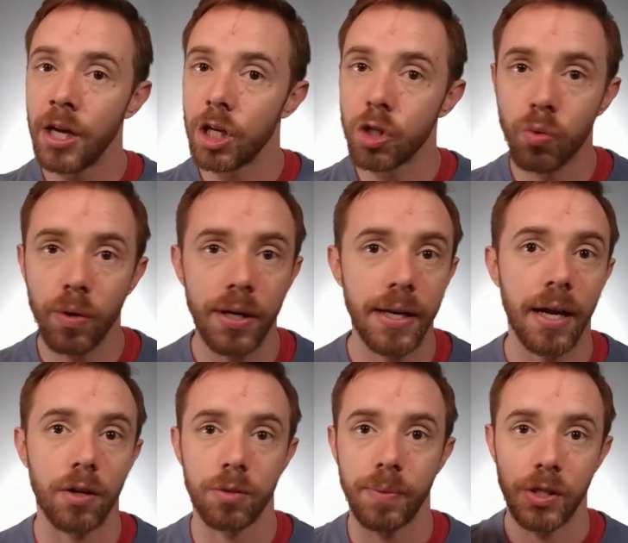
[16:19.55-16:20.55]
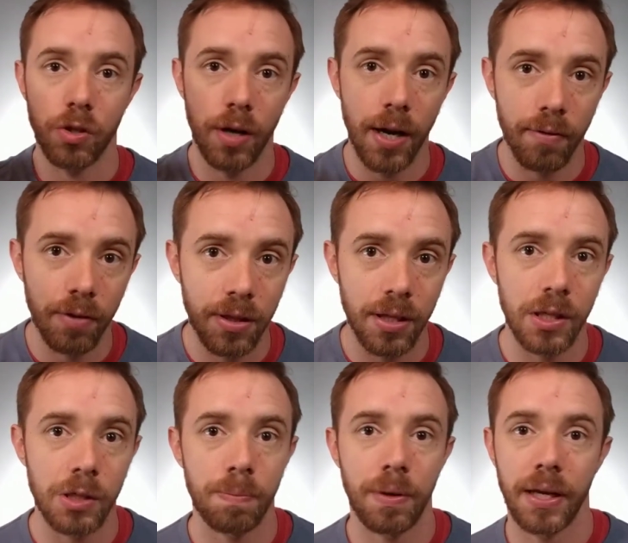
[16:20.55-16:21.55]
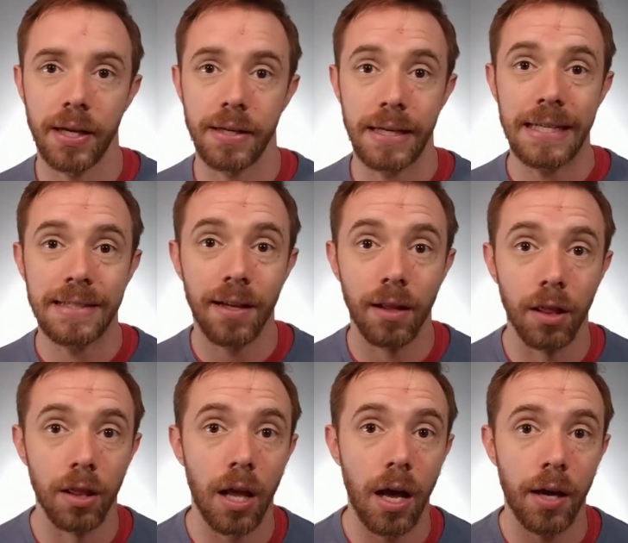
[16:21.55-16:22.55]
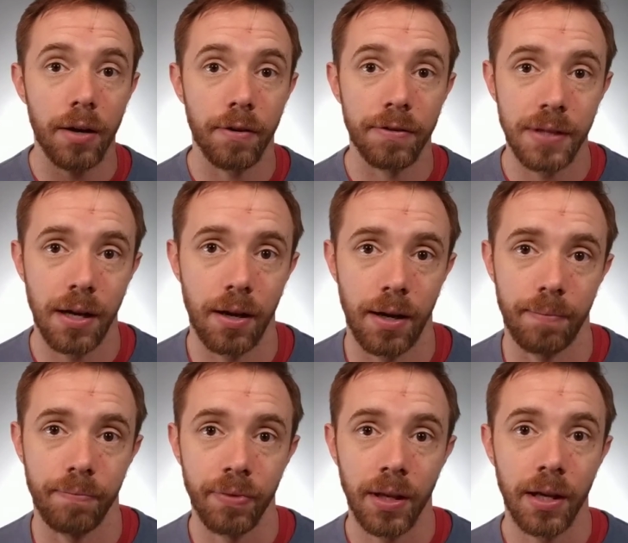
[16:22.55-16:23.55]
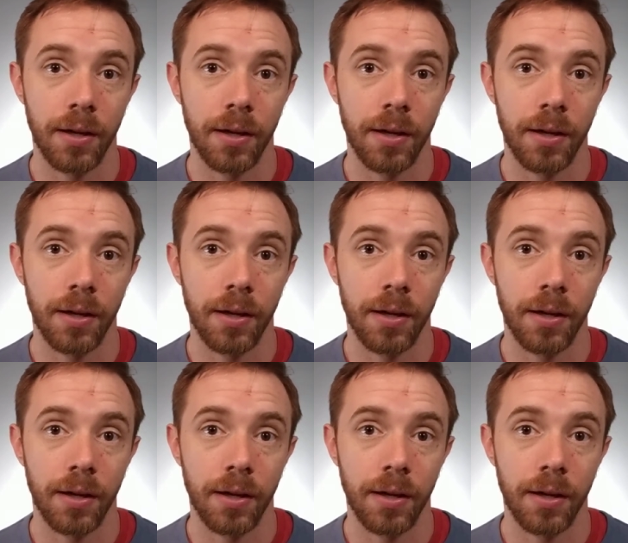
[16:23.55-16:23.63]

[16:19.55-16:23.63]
is written out, to make sure everything is planned. It's a lot of time.